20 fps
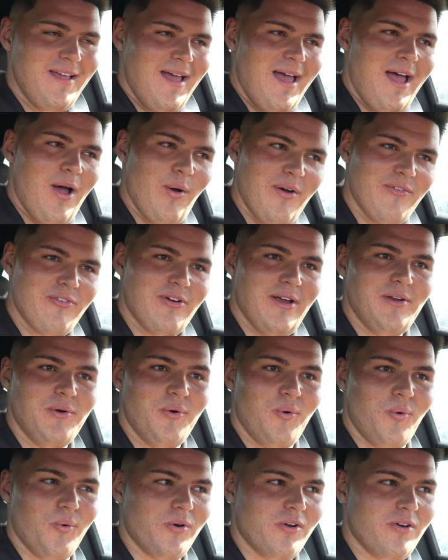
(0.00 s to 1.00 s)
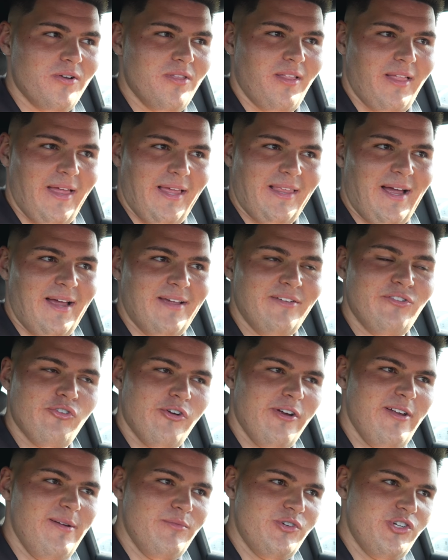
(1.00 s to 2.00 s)
However, I don't order the like ice
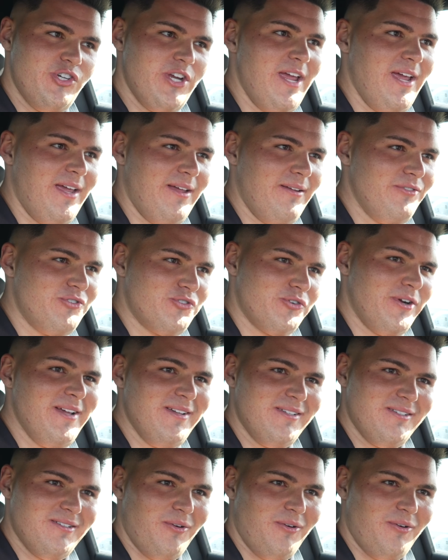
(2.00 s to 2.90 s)
cream shake drinks